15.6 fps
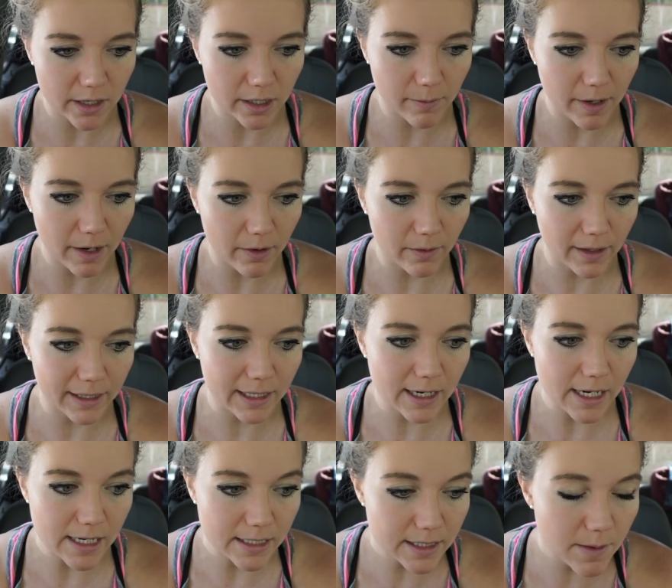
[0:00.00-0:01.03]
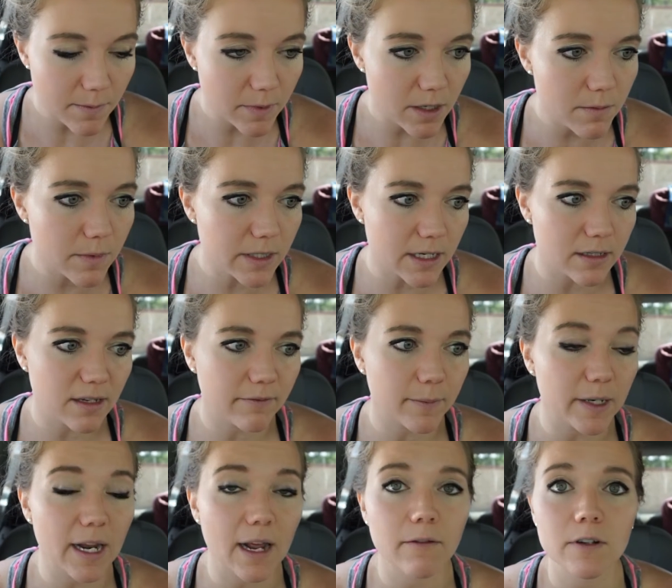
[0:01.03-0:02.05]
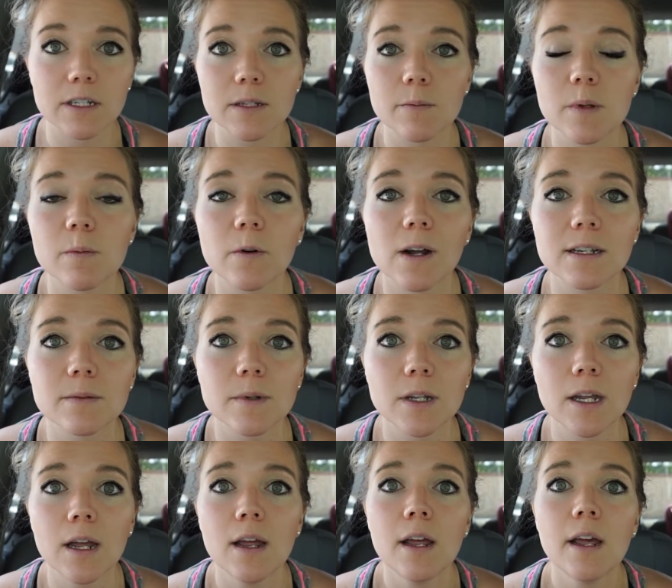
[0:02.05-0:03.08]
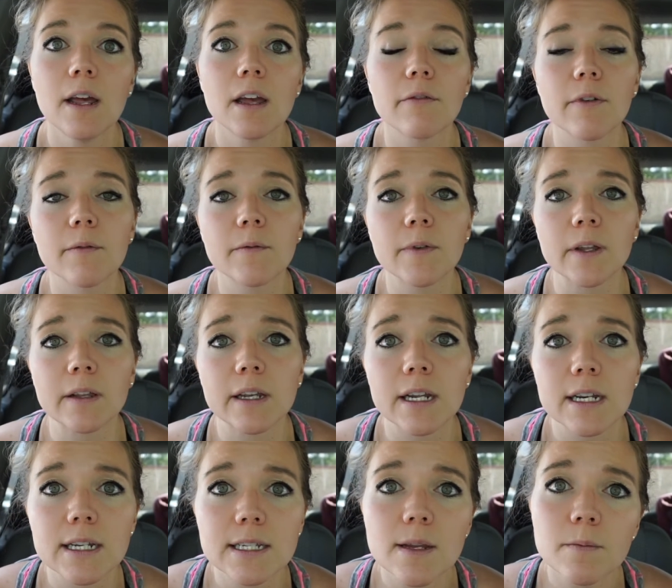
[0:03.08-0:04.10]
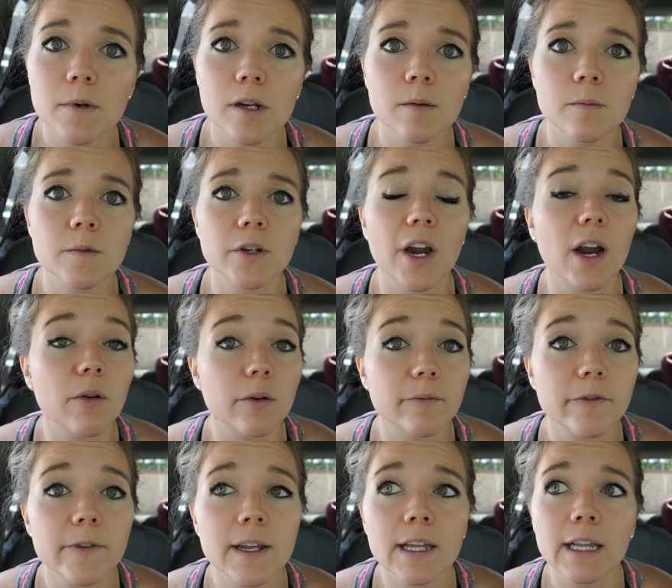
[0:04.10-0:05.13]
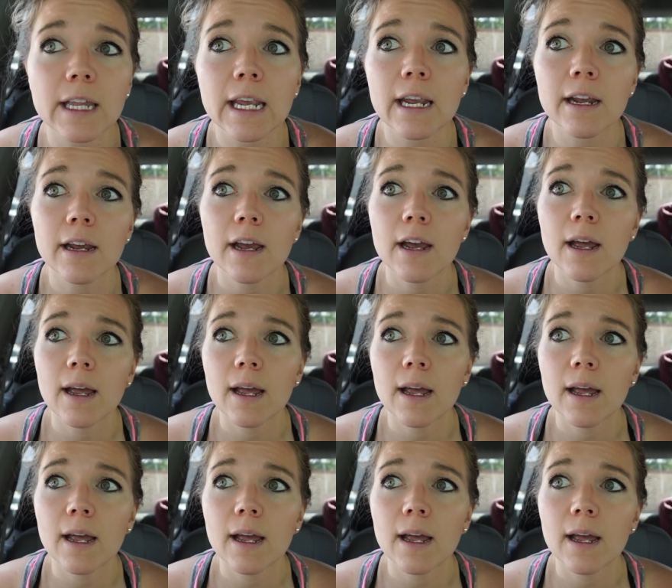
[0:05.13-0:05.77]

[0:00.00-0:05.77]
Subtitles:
talk about like any symptoms, because I've been having some people ask me if I'm feeling any symptoms or how I'm feeling.